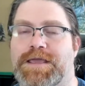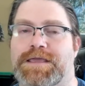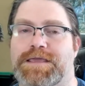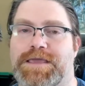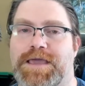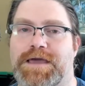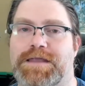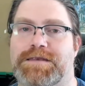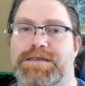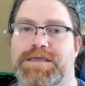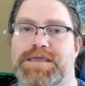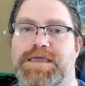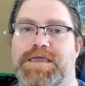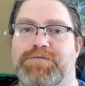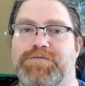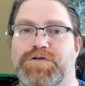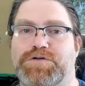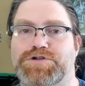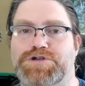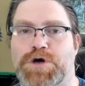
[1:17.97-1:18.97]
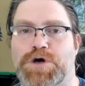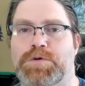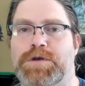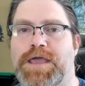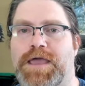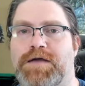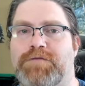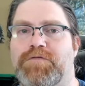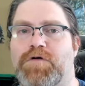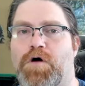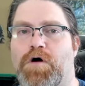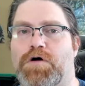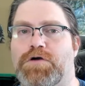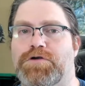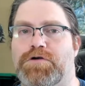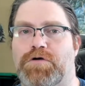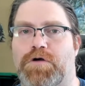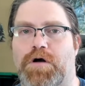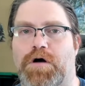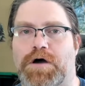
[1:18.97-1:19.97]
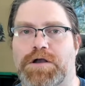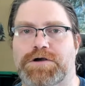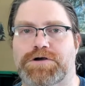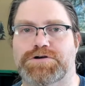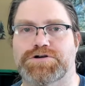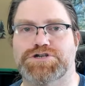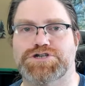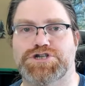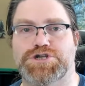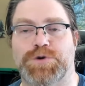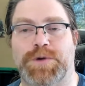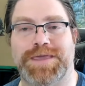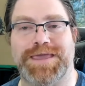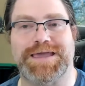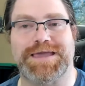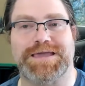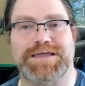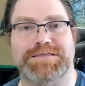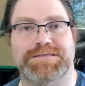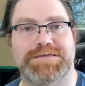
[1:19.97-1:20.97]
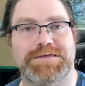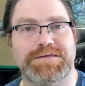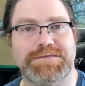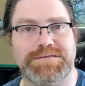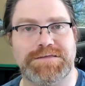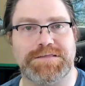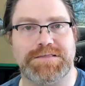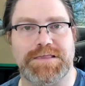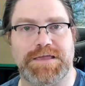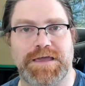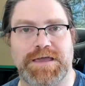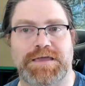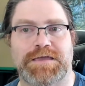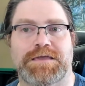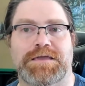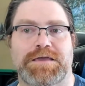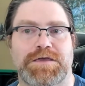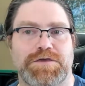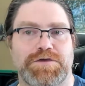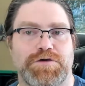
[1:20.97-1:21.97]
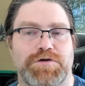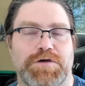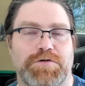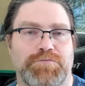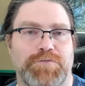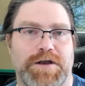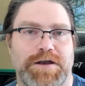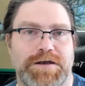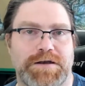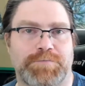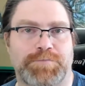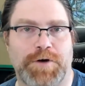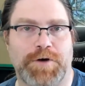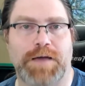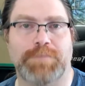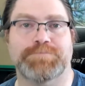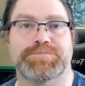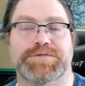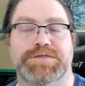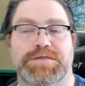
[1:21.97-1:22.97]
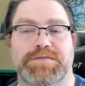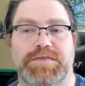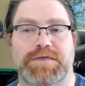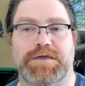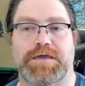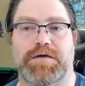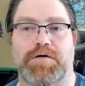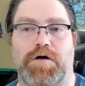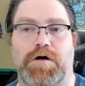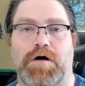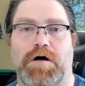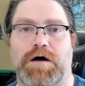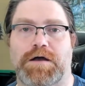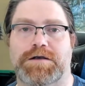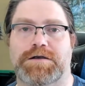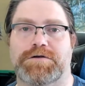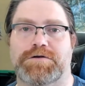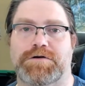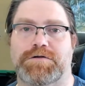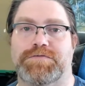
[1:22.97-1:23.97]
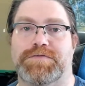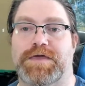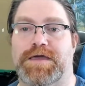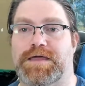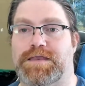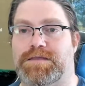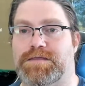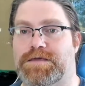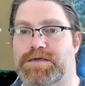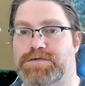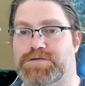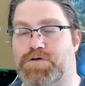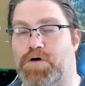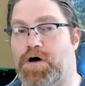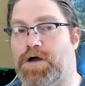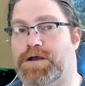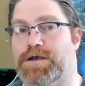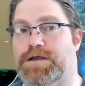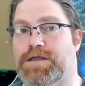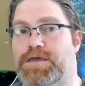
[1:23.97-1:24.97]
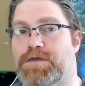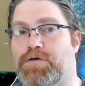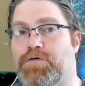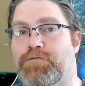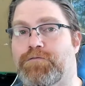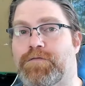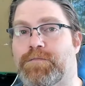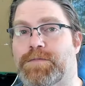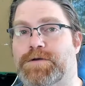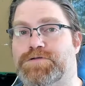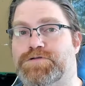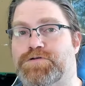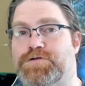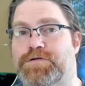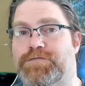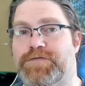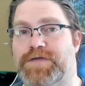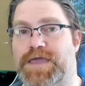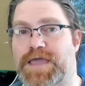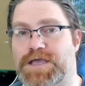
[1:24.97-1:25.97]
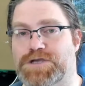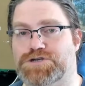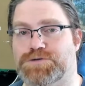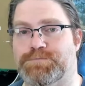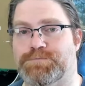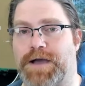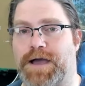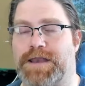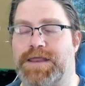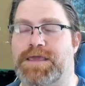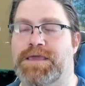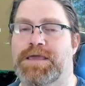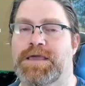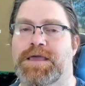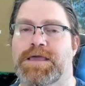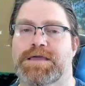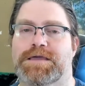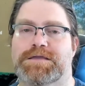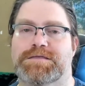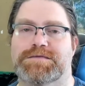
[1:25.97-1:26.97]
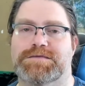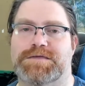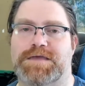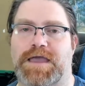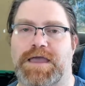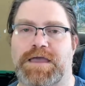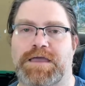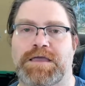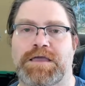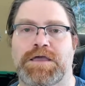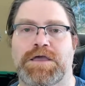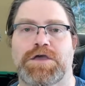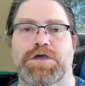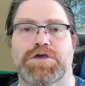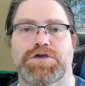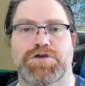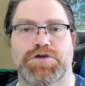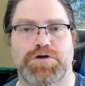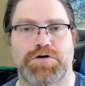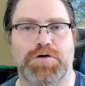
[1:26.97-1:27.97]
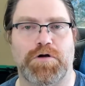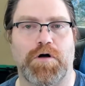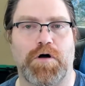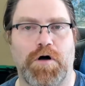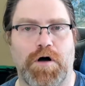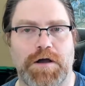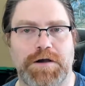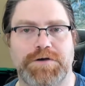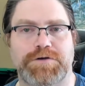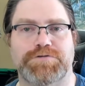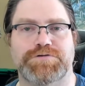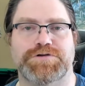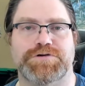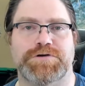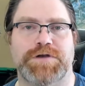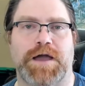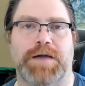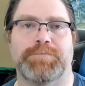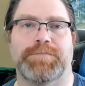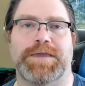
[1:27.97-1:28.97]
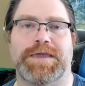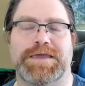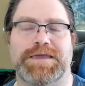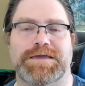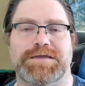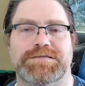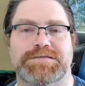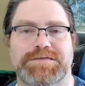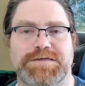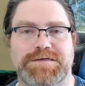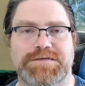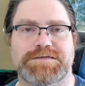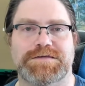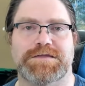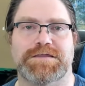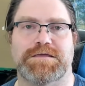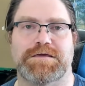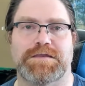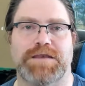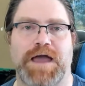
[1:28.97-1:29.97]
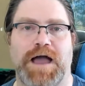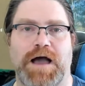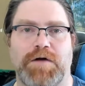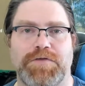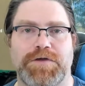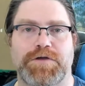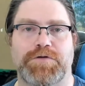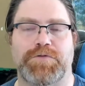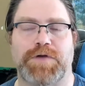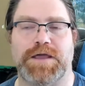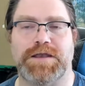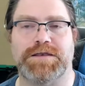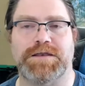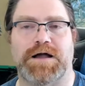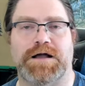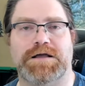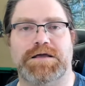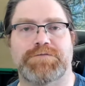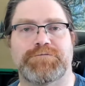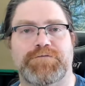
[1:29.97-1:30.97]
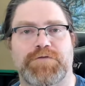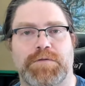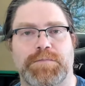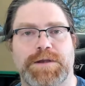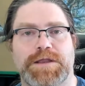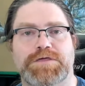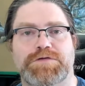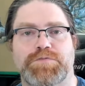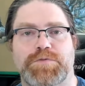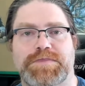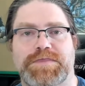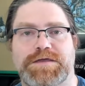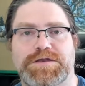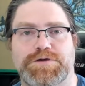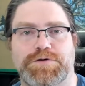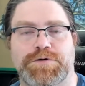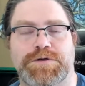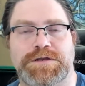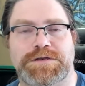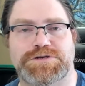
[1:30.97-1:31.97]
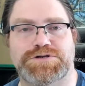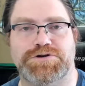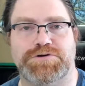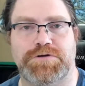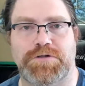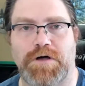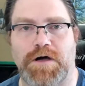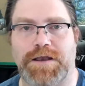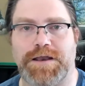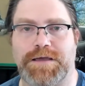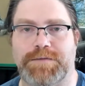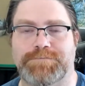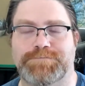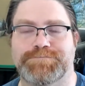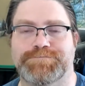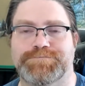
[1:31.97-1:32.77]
Yet, if you don't have all your auditors doing it consistently, you can run into problems. And the auditor that is auditing you from a certification body can say, your auditors are not being consistent in how they grade nonconformities when they do an internal audit.